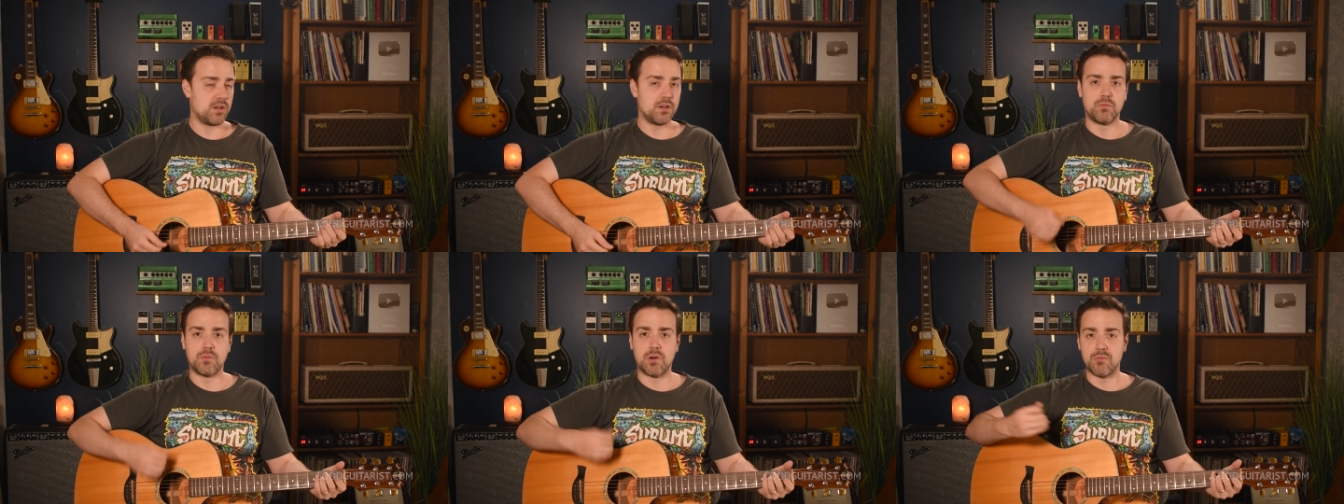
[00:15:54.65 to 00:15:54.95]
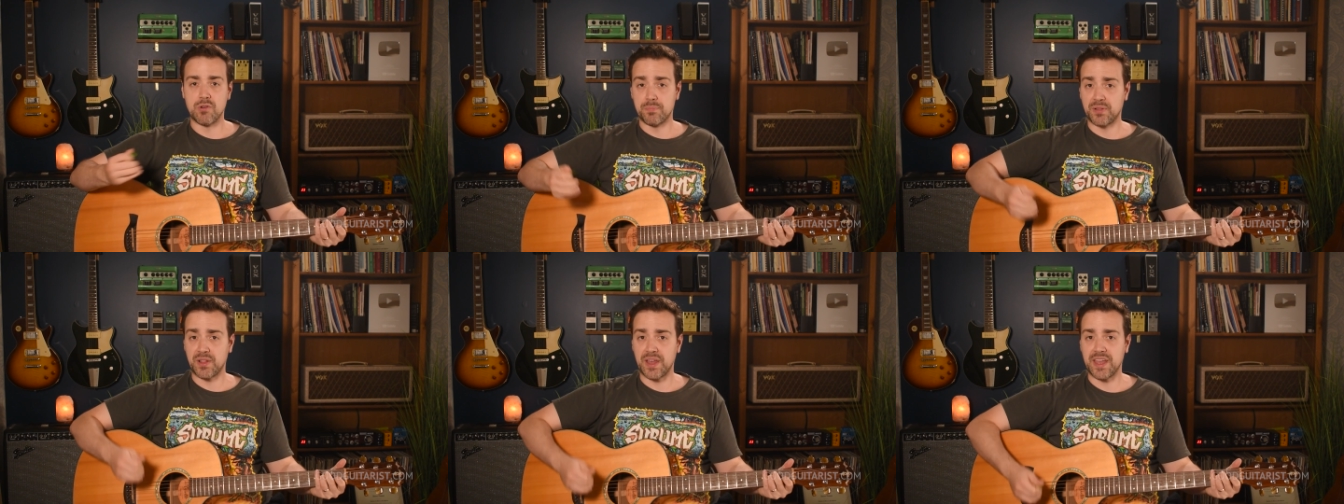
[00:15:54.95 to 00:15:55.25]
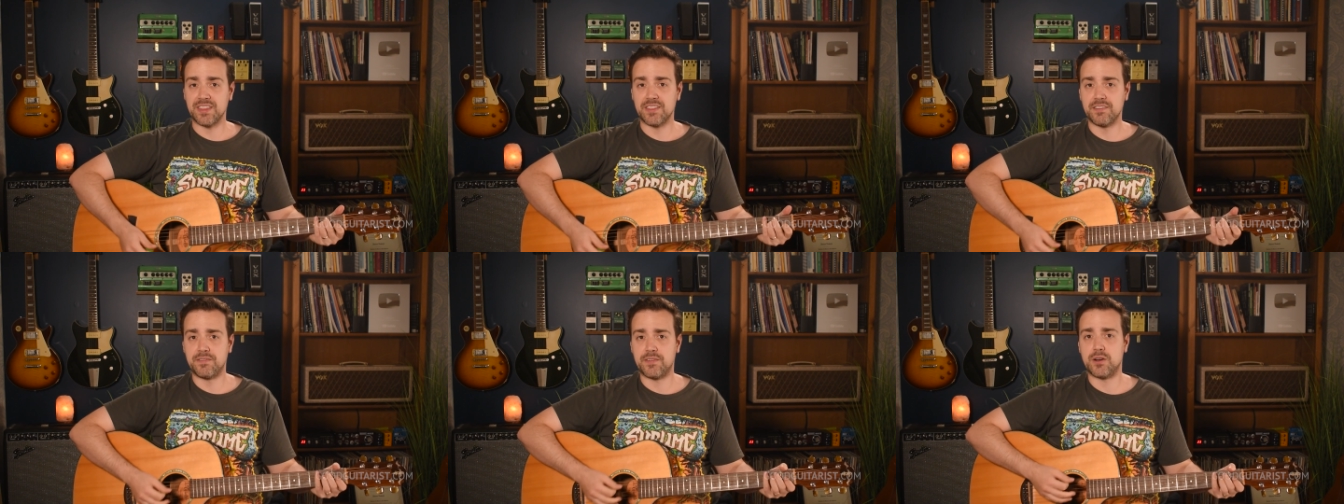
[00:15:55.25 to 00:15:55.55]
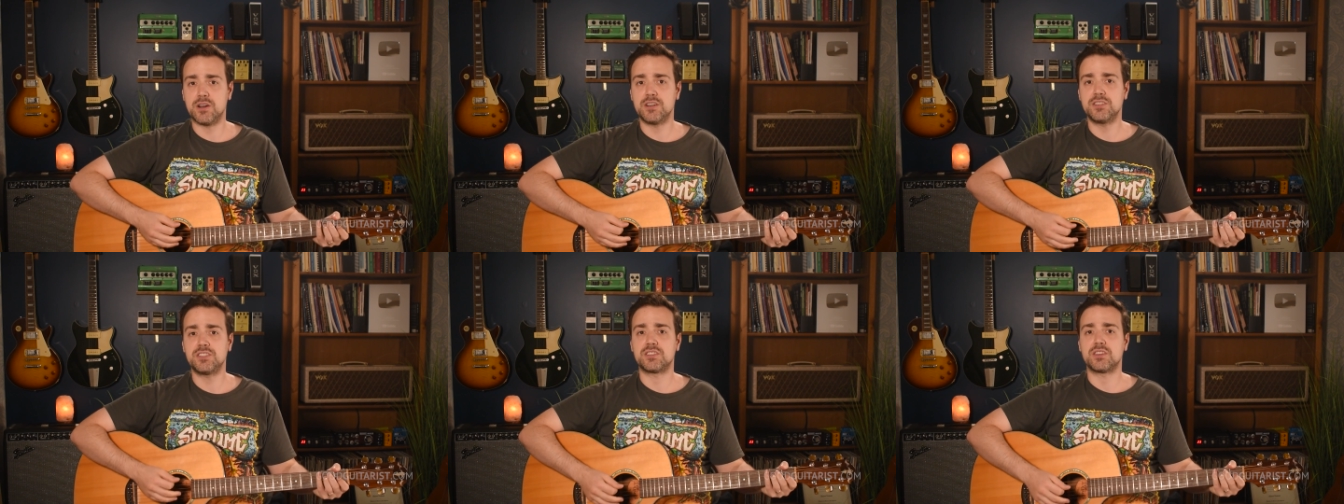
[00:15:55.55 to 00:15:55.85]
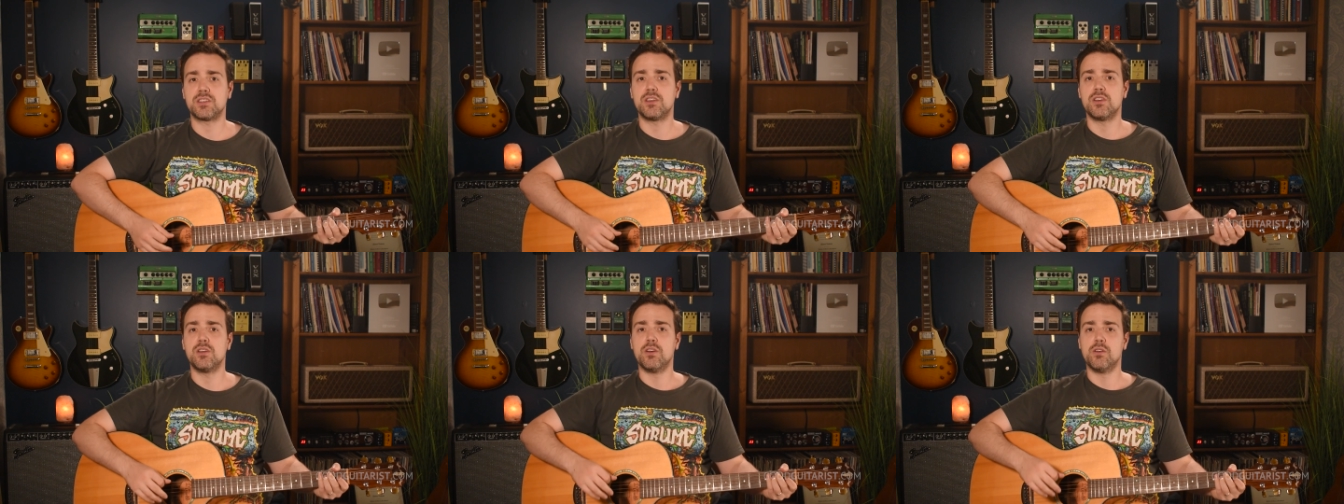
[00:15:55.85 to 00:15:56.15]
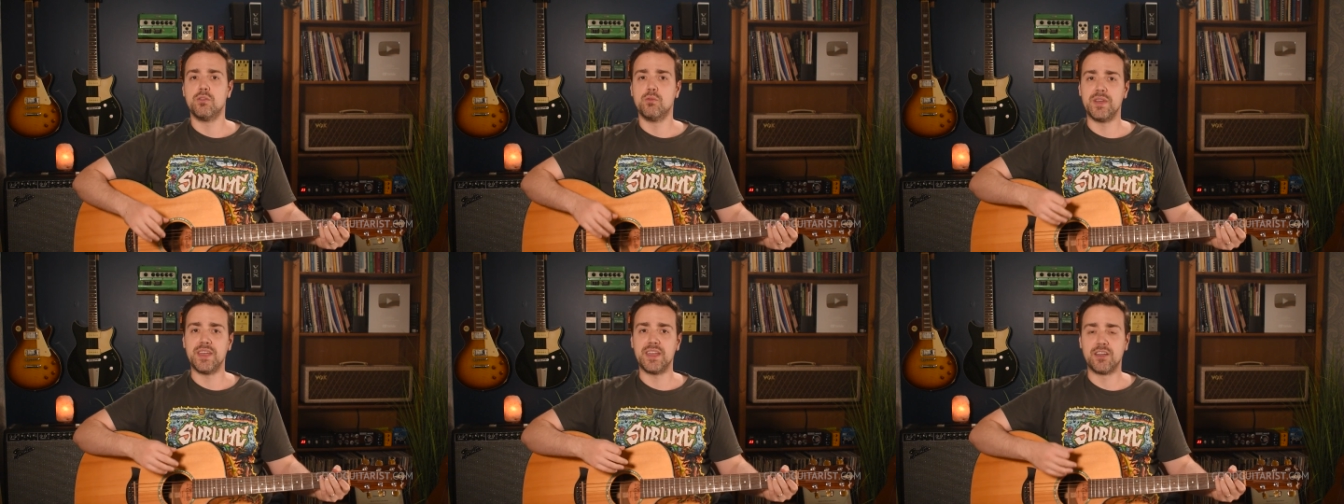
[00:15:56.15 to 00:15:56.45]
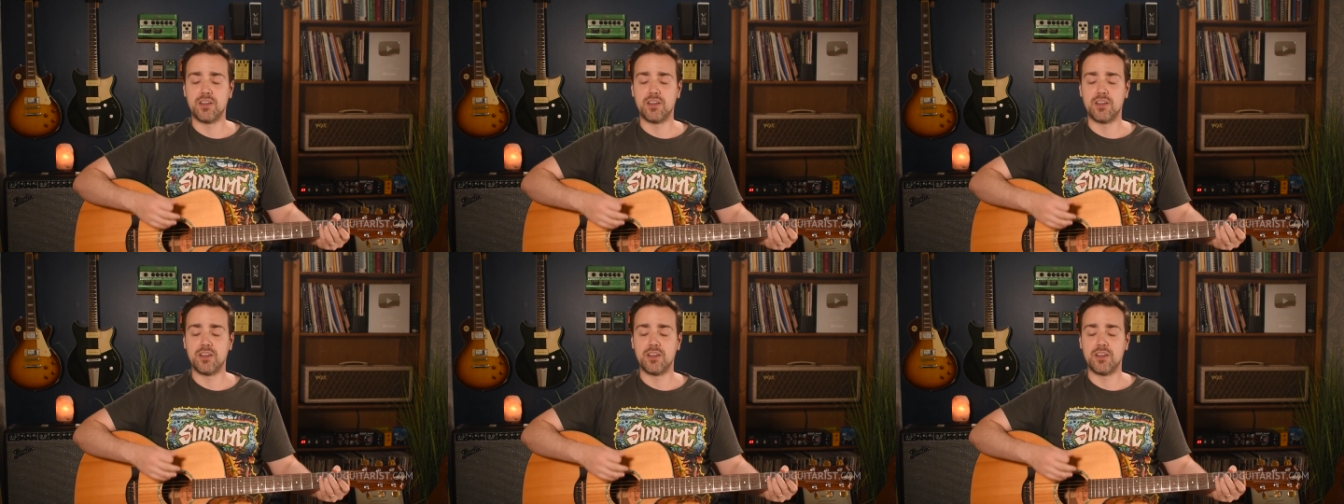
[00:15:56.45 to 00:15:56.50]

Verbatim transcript: when we're playing the verse, we